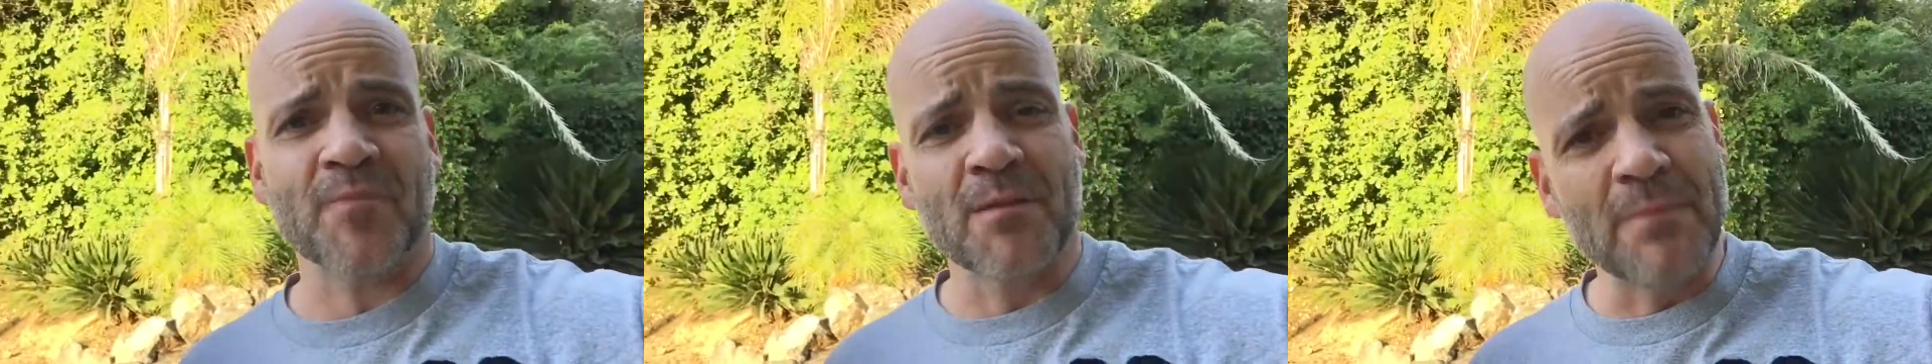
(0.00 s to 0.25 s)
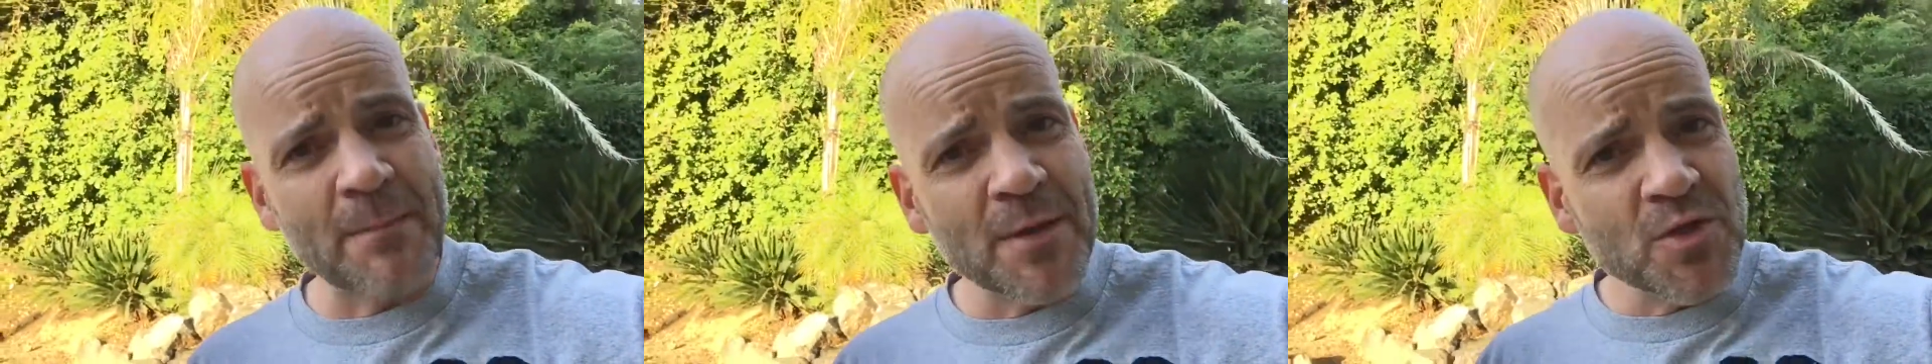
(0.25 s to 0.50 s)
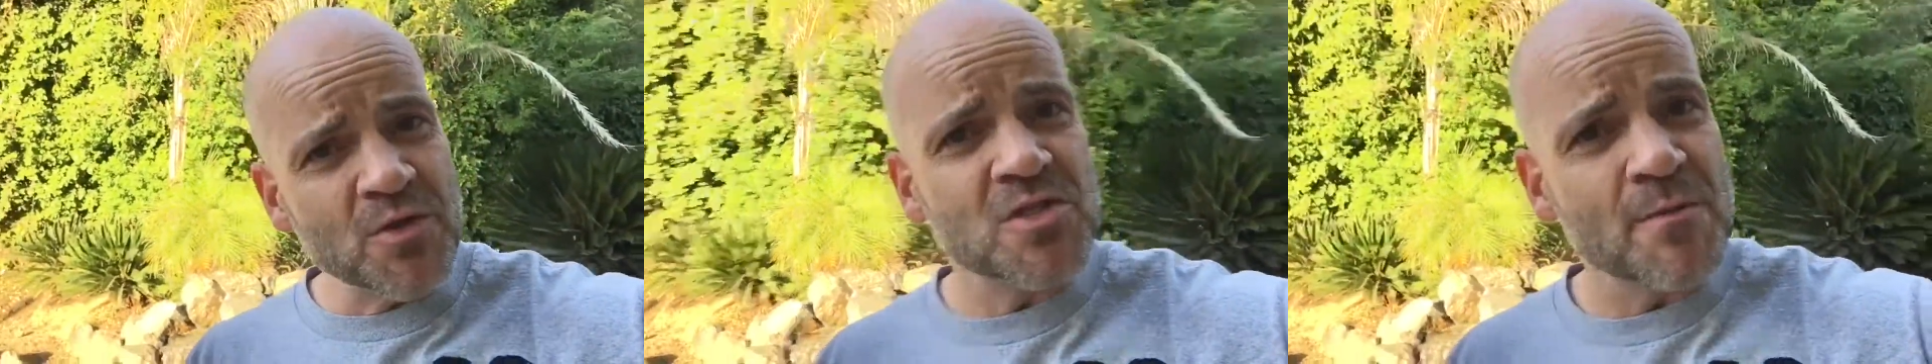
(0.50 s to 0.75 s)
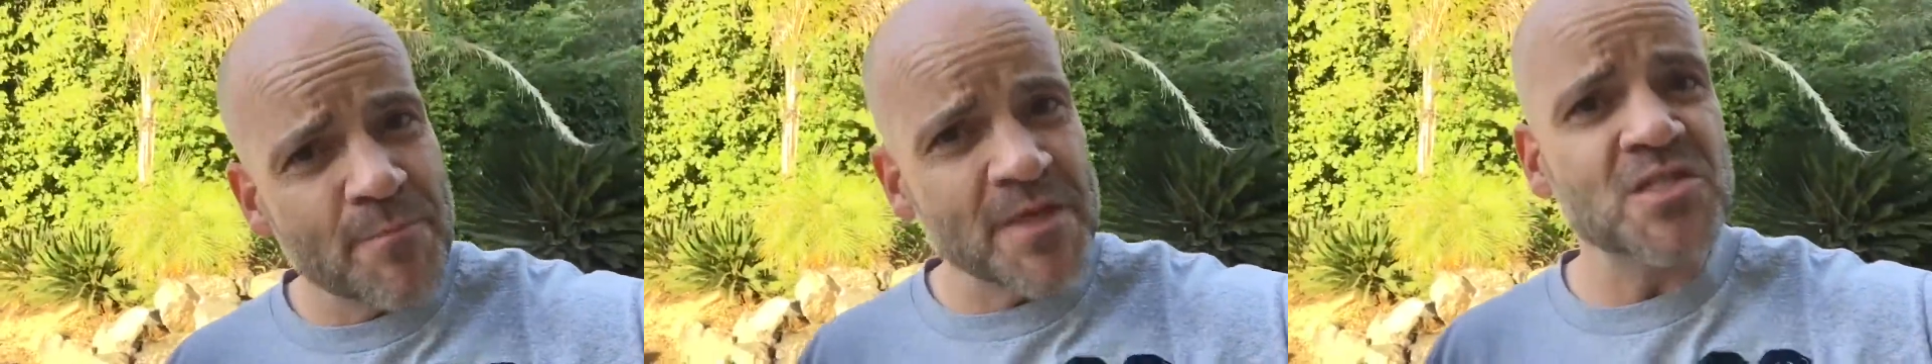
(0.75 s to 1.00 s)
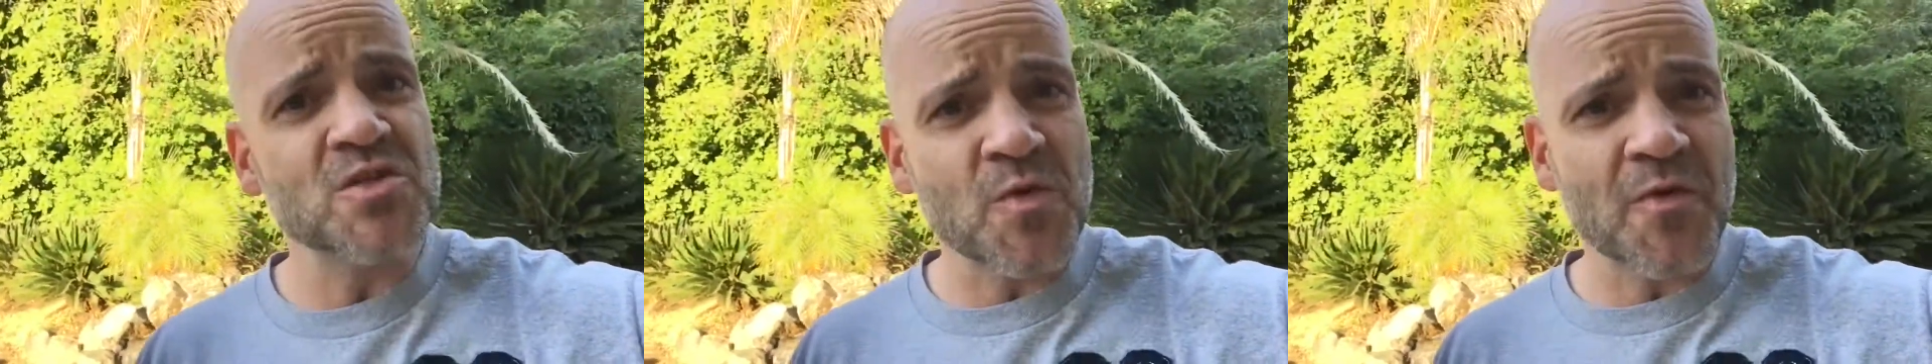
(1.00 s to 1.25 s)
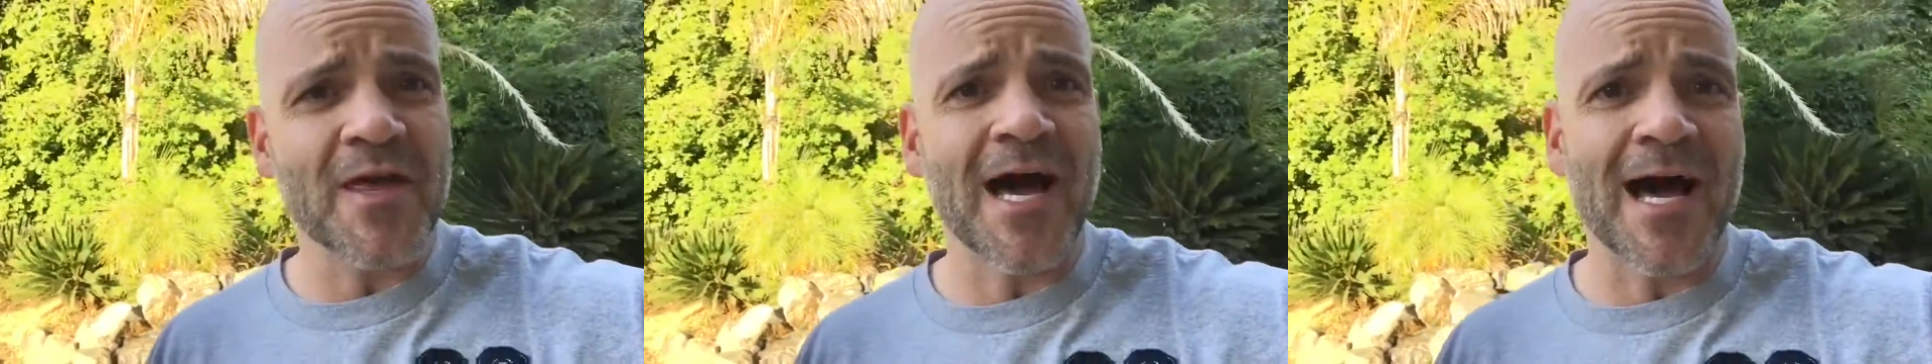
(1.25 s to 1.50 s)
and maybe do some business
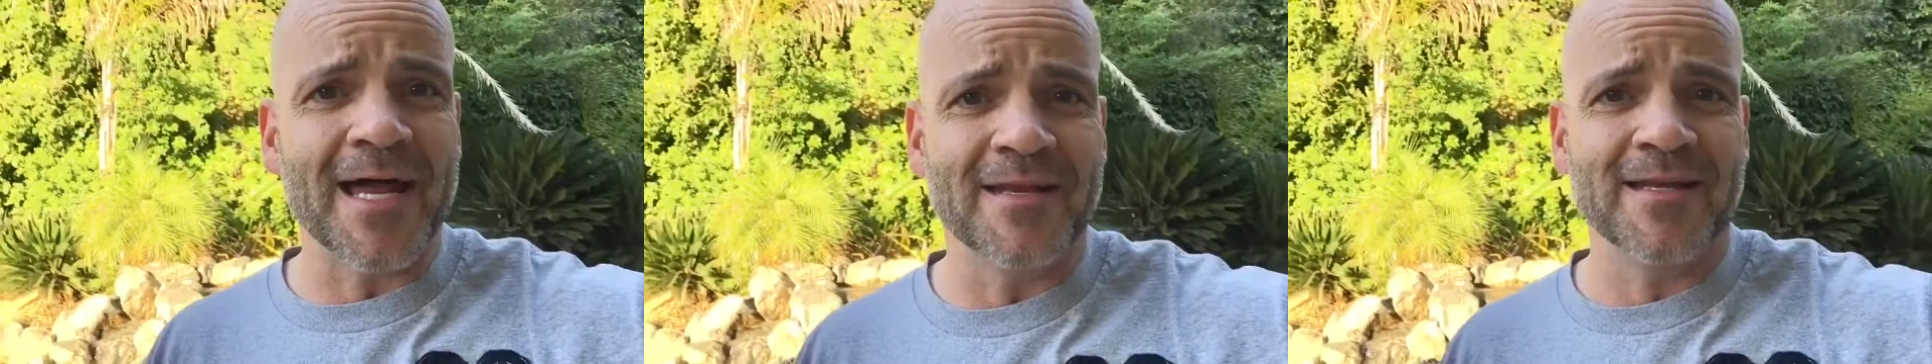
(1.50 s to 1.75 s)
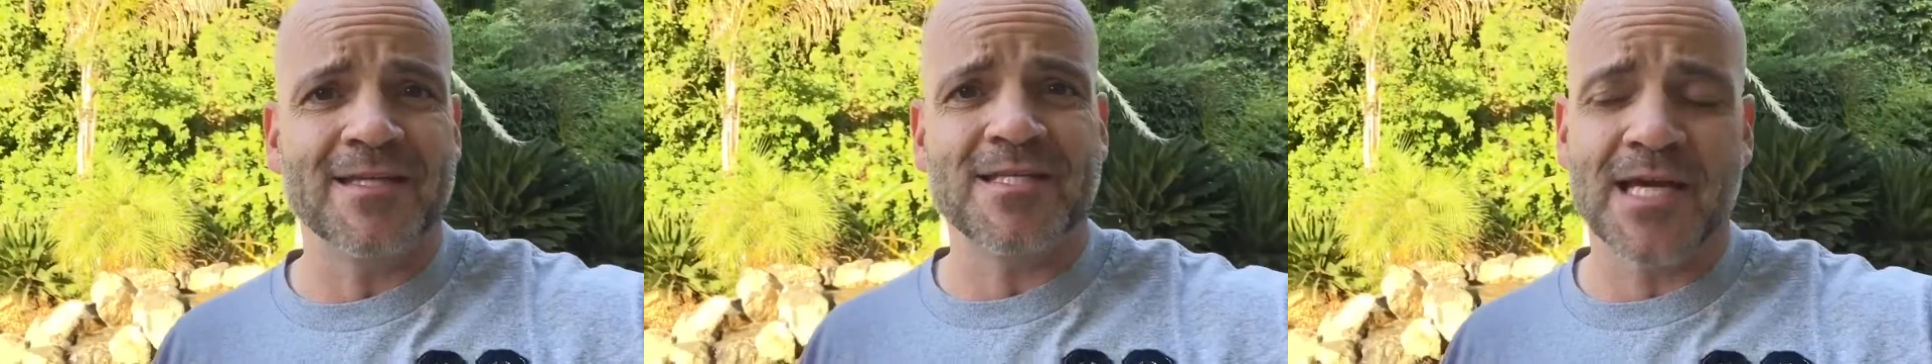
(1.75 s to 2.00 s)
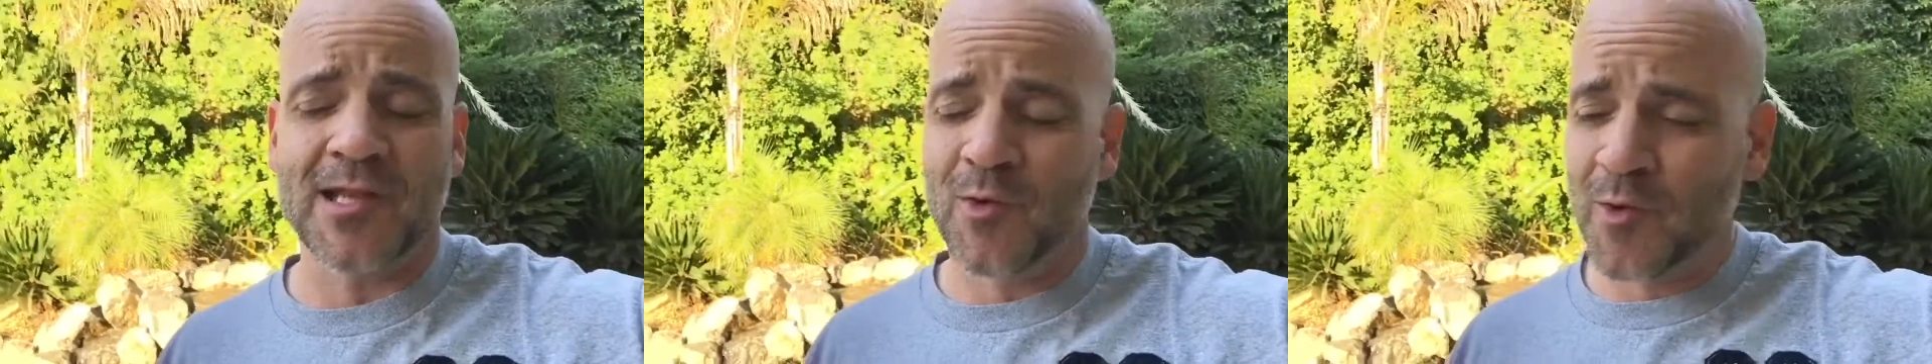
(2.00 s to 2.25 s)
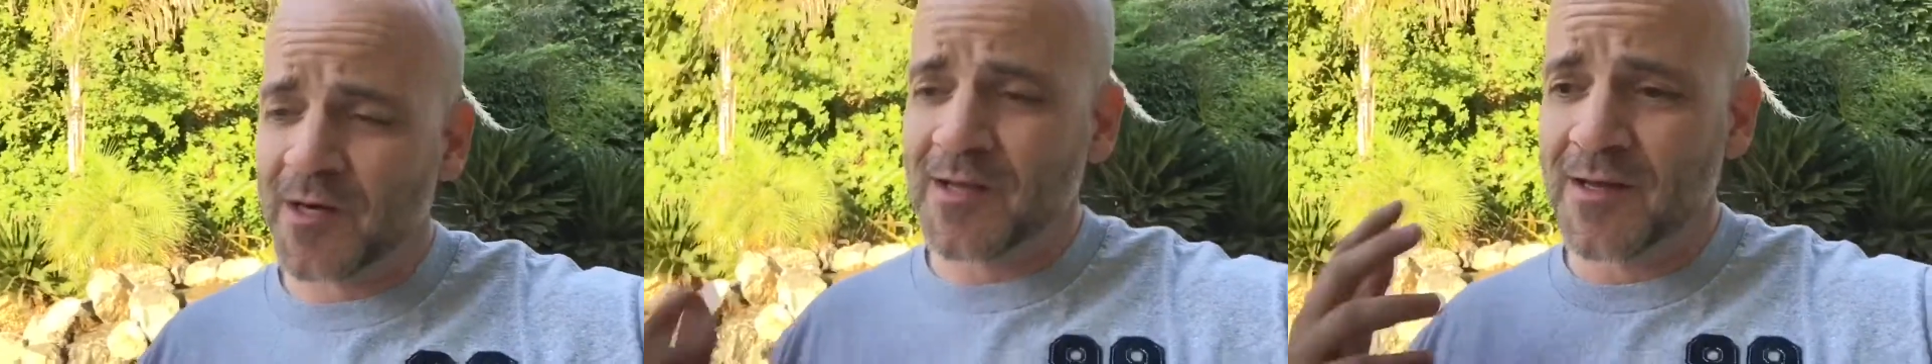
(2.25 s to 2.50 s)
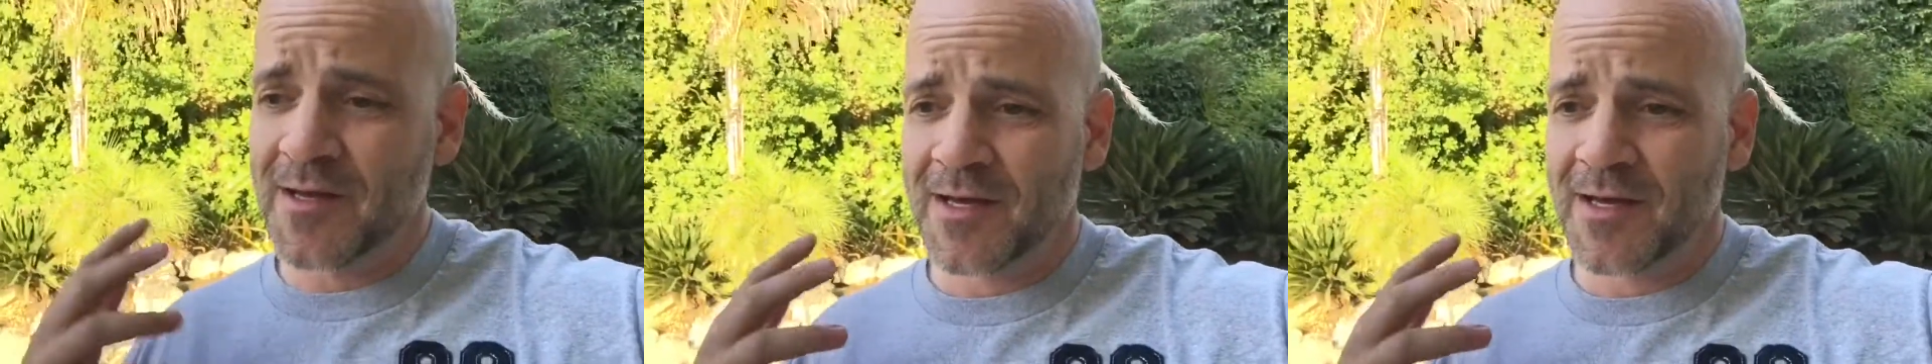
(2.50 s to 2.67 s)
with God and say, Lord,